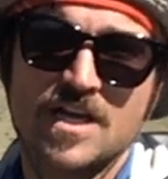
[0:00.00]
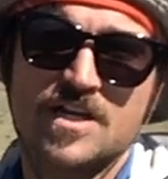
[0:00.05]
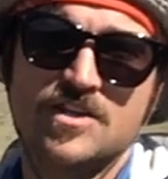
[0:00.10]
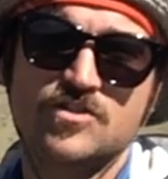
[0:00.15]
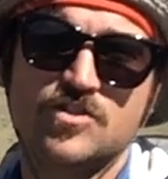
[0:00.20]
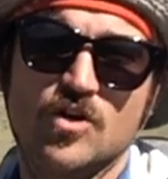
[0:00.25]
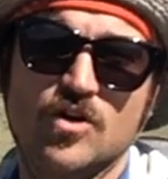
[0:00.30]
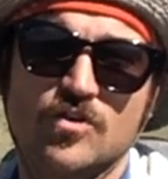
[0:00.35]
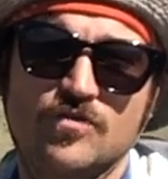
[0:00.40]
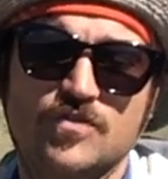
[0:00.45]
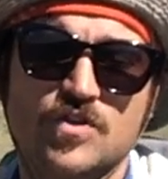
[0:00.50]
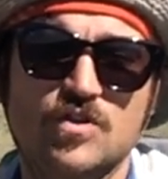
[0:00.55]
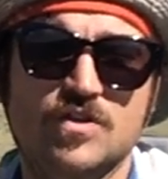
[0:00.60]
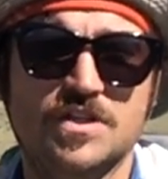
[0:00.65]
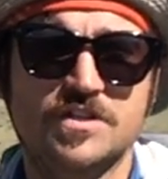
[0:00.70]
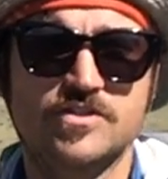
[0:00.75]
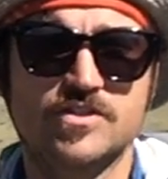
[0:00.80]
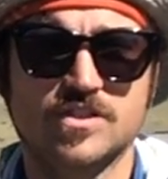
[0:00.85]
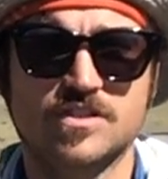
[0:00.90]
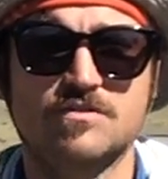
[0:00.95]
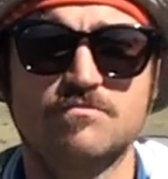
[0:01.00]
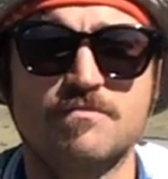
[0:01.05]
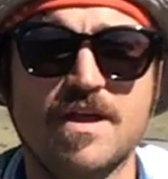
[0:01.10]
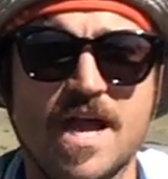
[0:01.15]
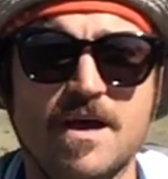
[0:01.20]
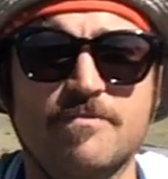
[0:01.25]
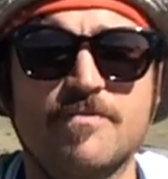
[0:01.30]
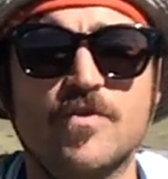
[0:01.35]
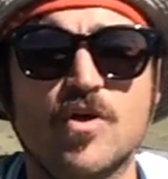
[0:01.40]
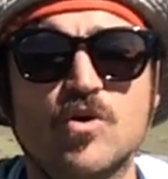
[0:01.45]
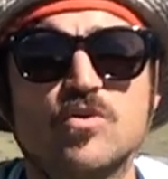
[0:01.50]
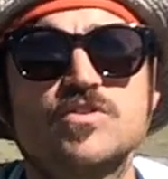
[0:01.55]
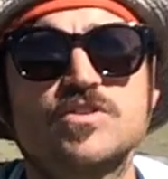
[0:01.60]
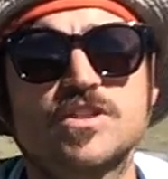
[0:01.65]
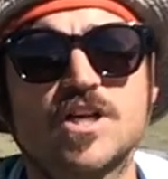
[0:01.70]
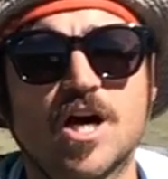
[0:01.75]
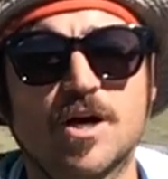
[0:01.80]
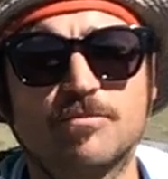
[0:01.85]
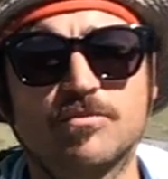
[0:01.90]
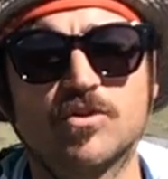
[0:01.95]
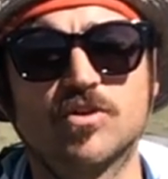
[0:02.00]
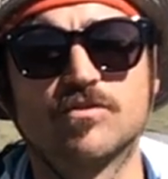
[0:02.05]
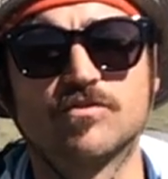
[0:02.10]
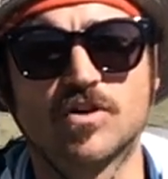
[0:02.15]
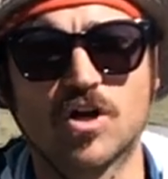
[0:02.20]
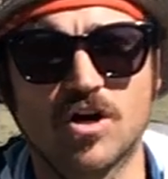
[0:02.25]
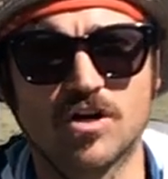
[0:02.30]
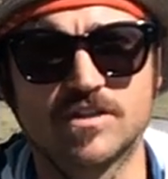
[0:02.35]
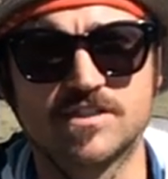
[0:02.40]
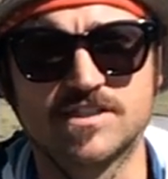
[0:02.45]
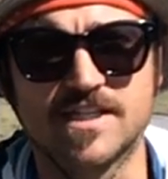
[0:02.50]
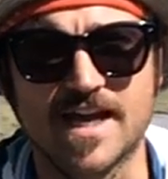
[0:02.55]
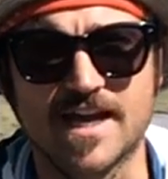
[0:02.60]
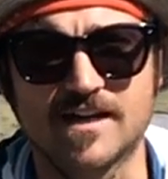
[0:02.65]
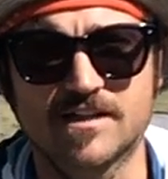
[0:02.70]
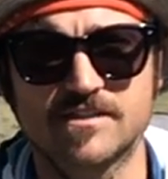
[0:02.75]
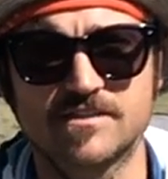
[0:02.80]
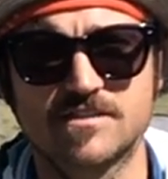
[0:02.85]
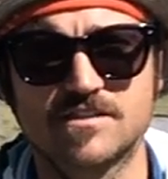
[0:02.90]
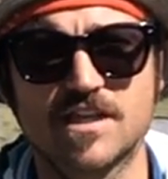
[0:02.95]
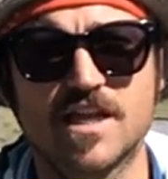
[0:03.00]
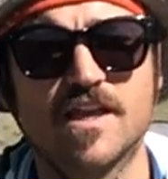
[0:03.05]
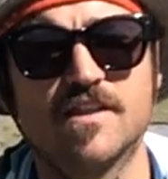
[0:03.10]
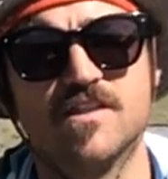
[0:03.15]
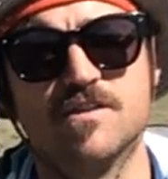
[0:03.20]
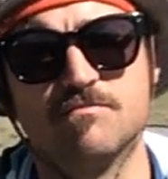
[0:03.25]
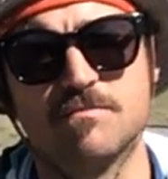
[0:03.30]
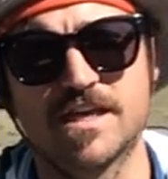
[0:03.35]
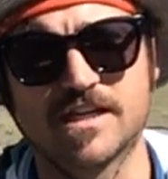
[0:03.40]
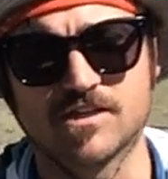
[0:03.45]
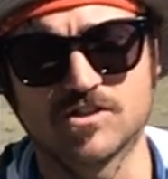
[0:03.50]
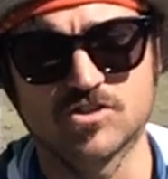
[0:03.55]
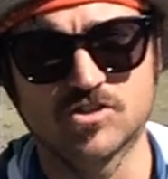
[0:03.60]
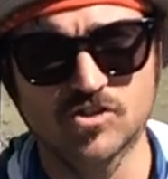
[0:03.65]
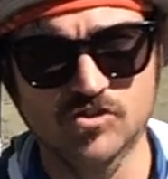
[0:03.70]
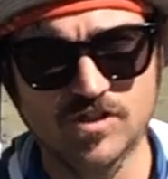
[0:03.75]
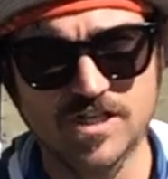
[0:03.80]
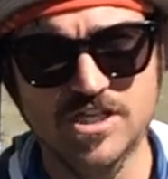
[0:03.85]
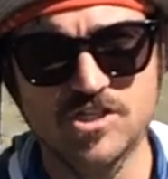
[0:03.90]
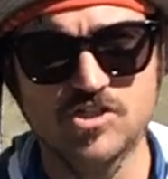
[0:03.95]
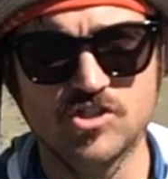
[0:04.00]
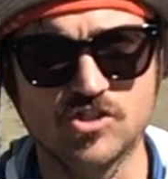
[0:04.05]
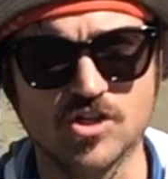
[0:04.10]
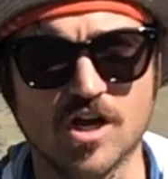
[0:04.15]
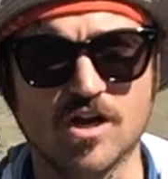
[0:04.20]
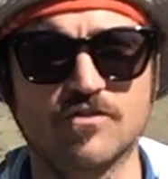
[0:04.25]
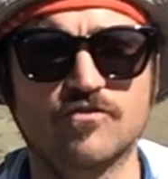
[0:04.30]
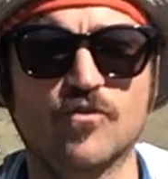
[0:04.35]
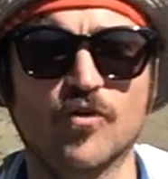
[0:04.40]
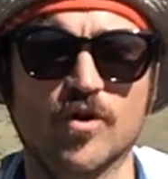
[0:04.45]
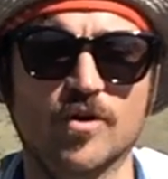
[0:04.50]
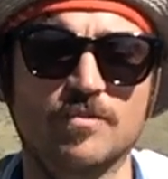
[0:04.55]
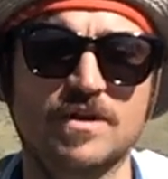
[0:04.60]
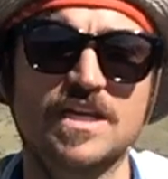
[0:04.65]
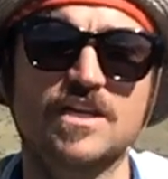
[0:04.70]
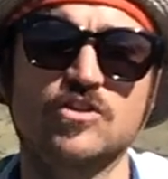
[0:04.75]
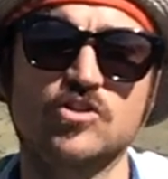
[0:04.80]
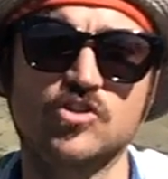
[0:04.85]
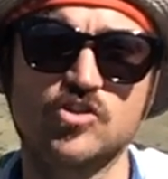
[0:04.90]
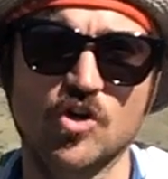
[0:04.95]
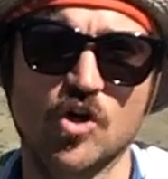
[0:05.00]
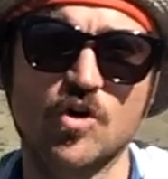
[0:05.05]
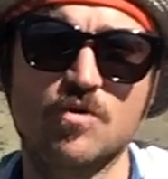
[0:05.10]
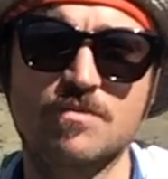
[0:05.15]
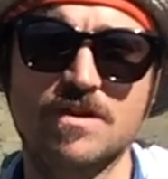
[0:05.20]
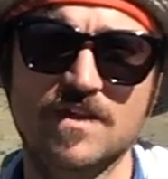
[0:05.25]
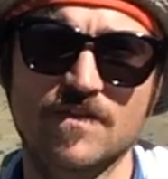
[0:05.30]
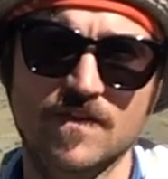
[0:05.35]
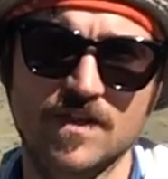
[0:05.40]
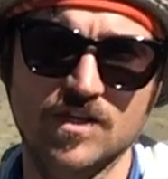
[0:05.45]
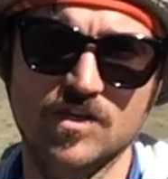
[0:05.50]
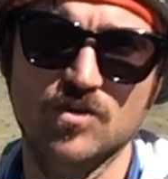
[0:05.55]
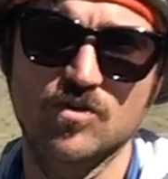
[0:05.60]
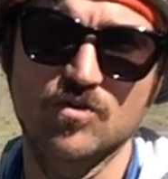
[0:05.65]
So if you can just map those couple of contacts and then make a screenshot for me and show me that